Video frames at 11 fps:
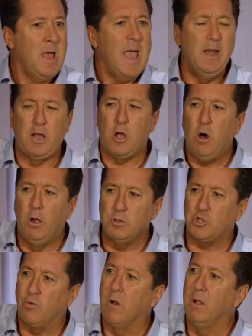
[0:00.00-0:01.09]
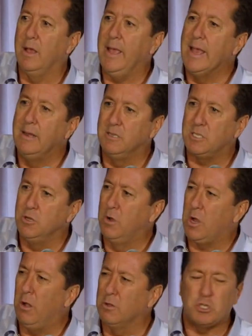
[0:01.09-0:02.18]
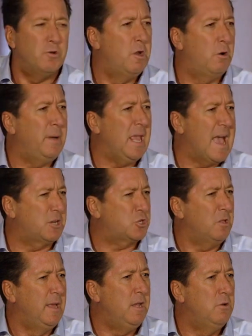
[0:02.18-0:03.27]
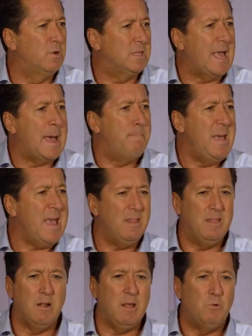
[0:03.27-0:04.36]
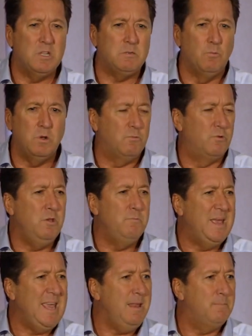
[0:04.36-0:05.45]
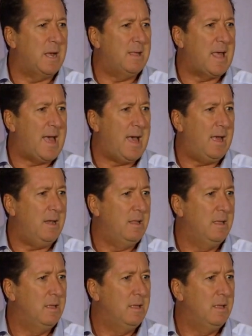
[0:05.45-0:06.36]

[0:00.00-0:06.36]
And culturally, in Sioux culture, nobody actually knew what that meant. They're like, what do you mean by that?